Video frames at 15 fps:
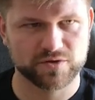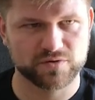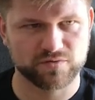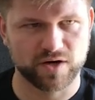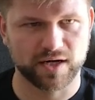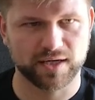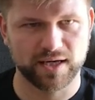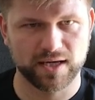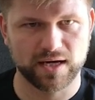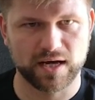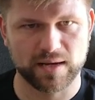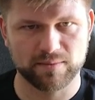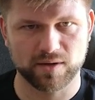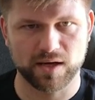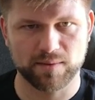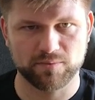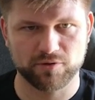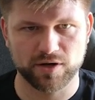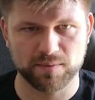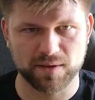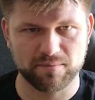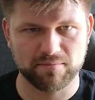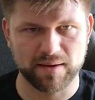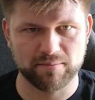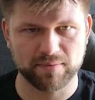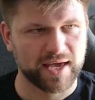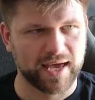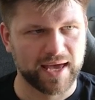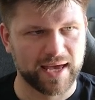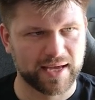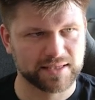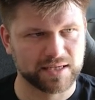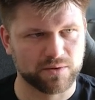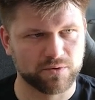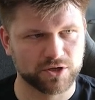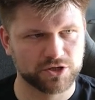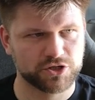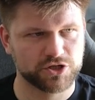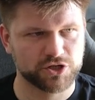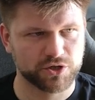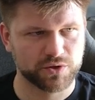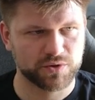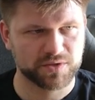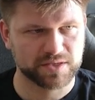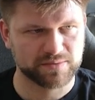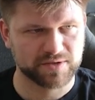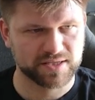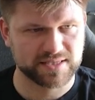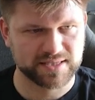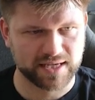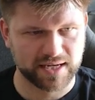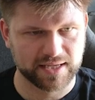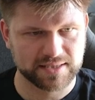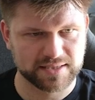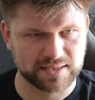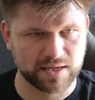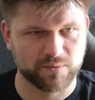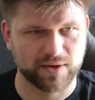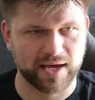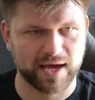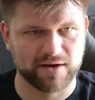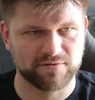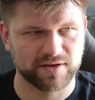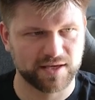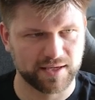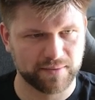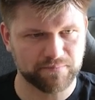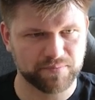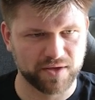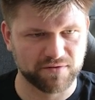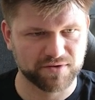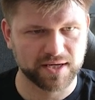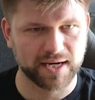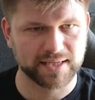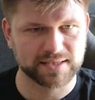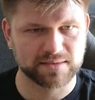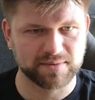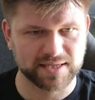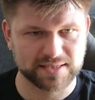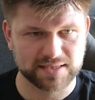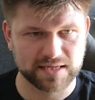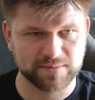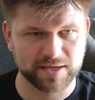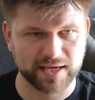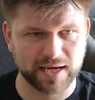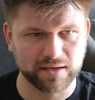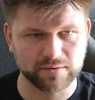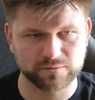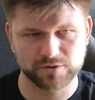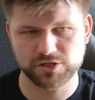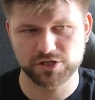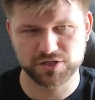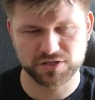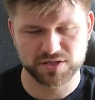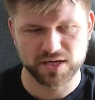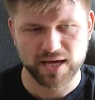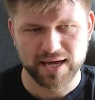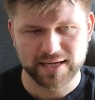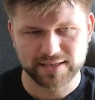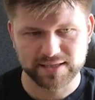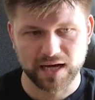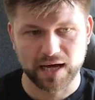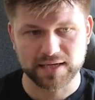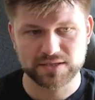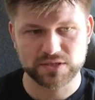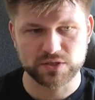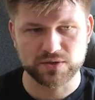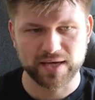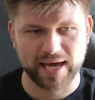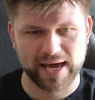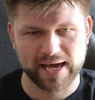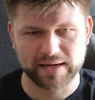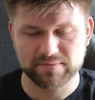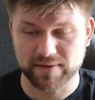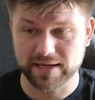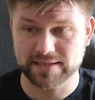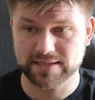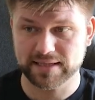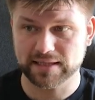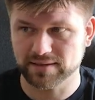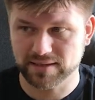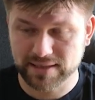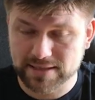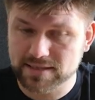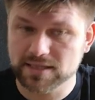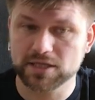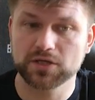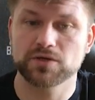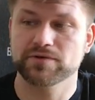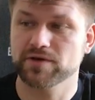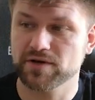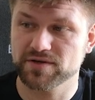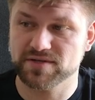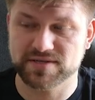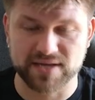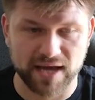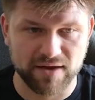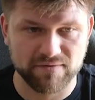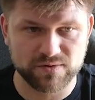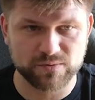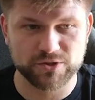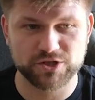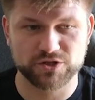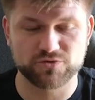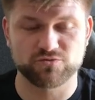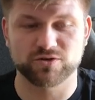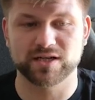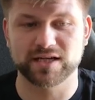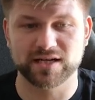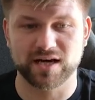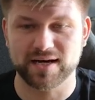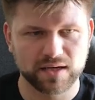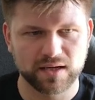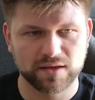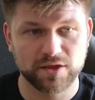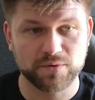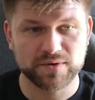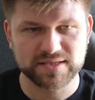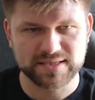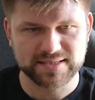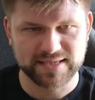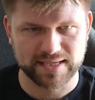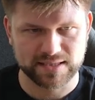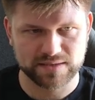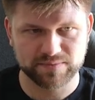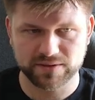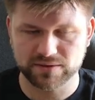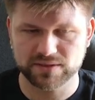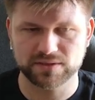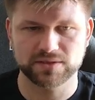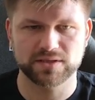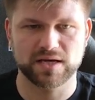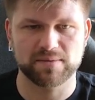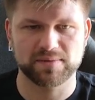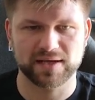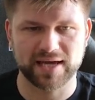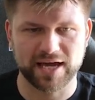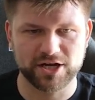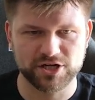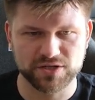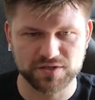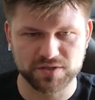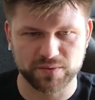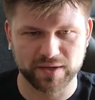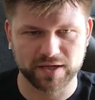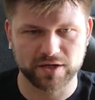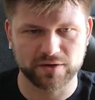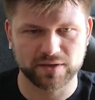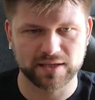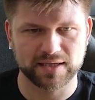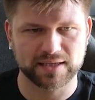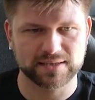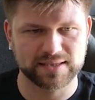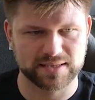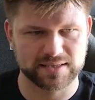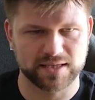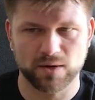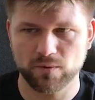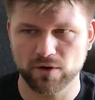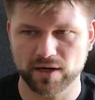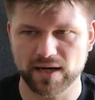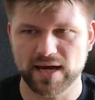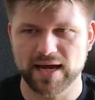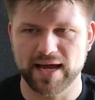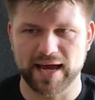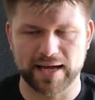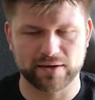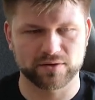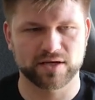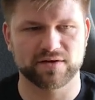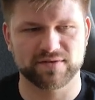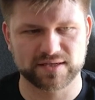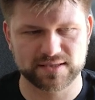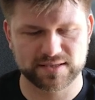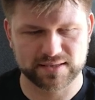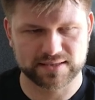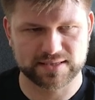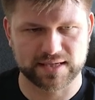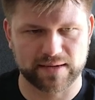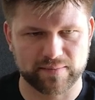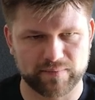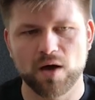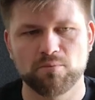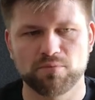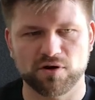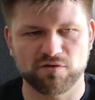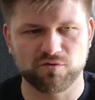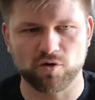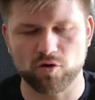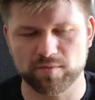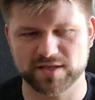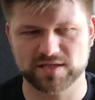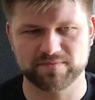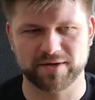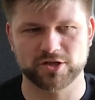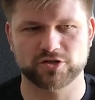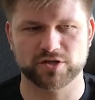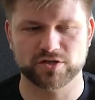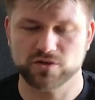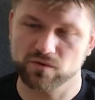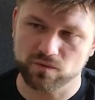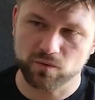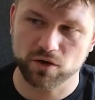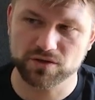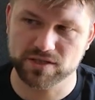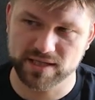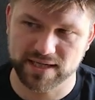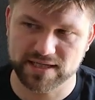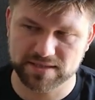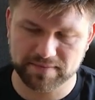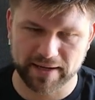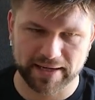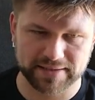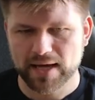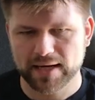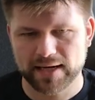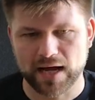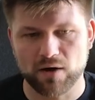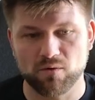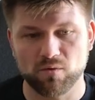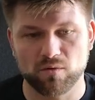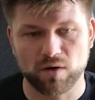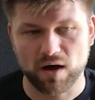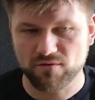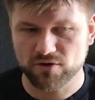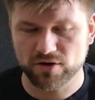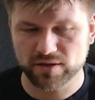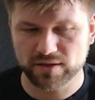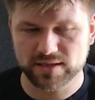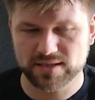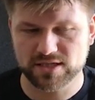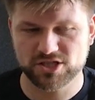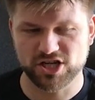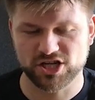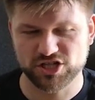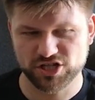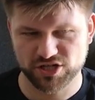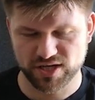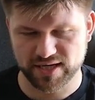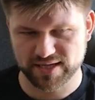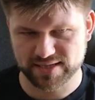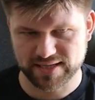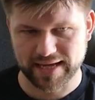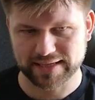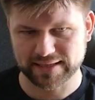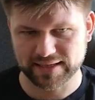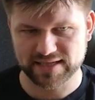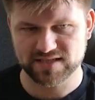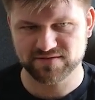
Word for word: right here. I'm a premium member and I wanted to show you some of the settings that we have here. I've connected my Steam account, which is nice. You can basically continue those saves, which is really nice. There is a test built into the application, so we can go click test network and it'll give us some performance metrics on what to expect. Now, I've heard the suggestion is at least